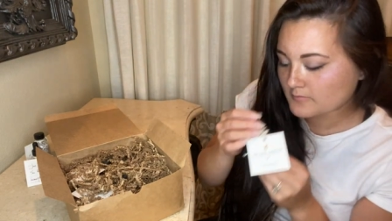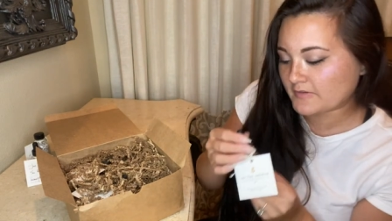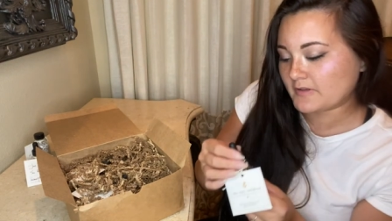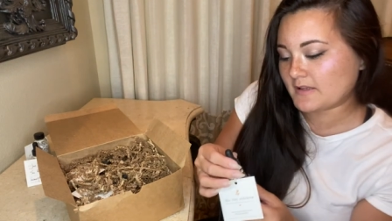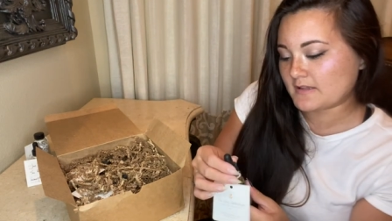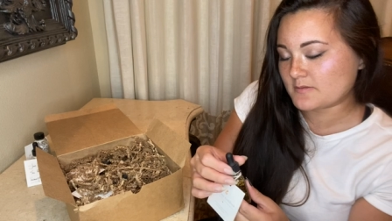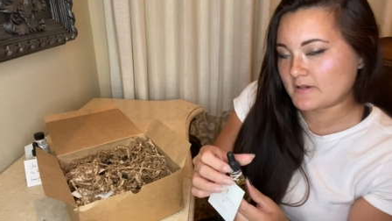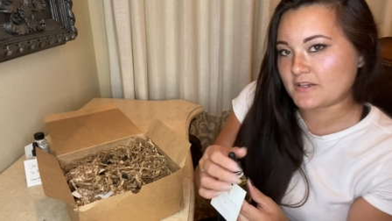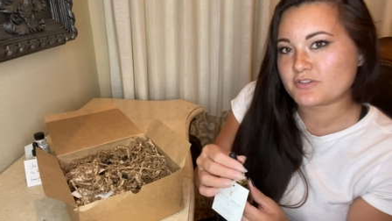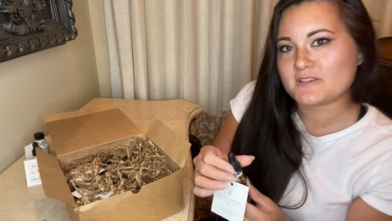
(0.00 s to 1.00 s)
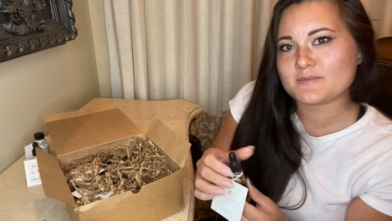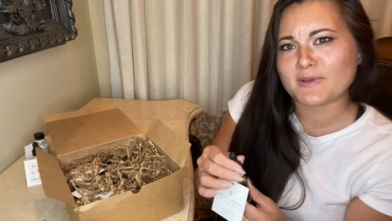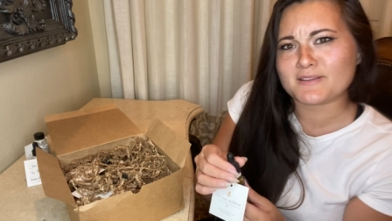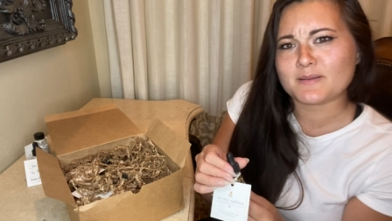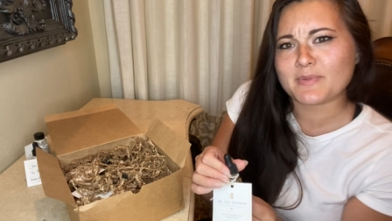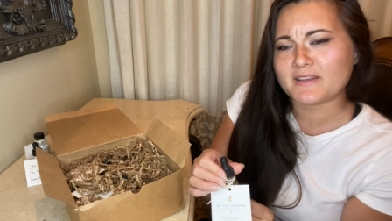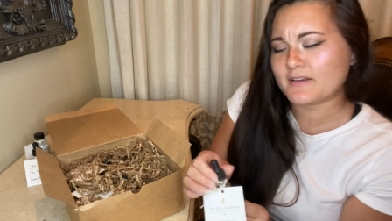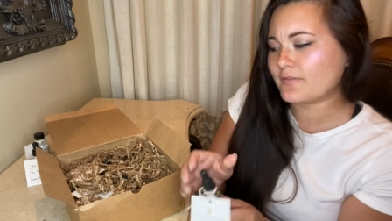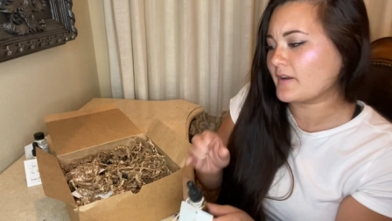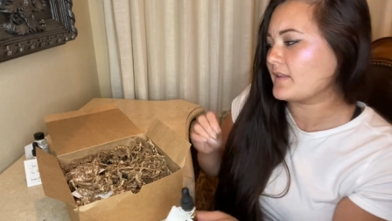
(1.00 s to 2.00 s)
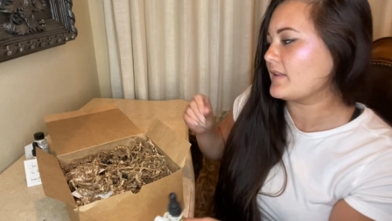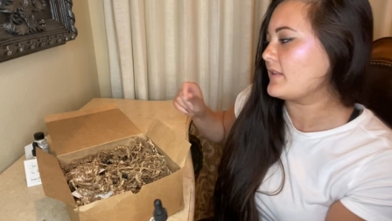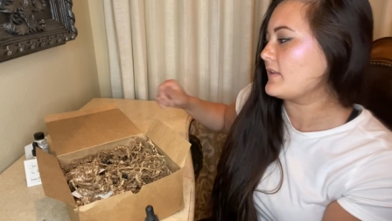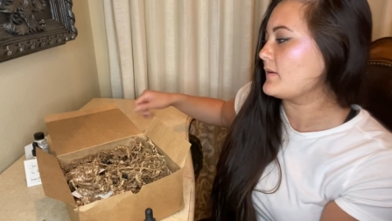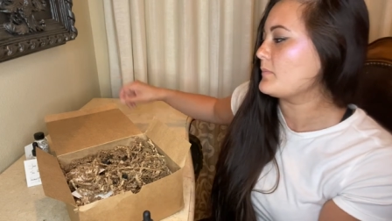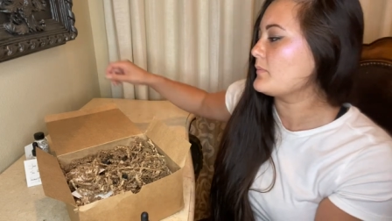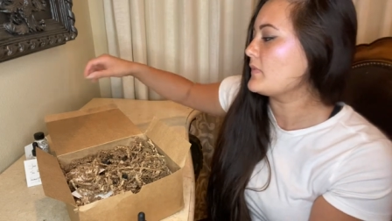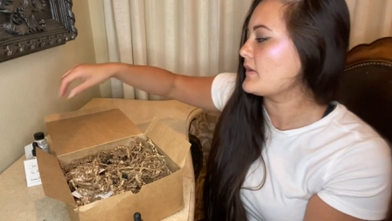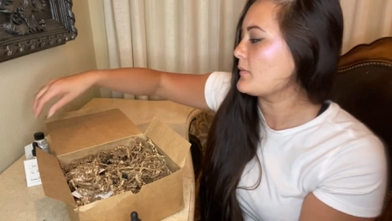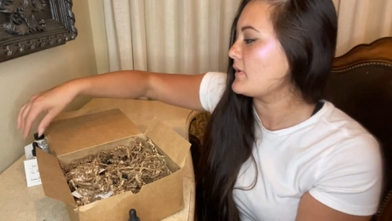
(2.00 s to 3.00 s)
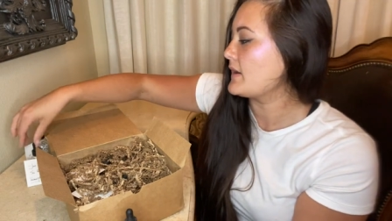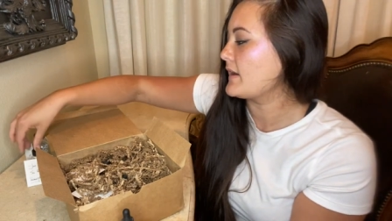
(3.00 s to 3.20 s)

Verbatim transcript: I feel like this one actually smells a bit different than the other one I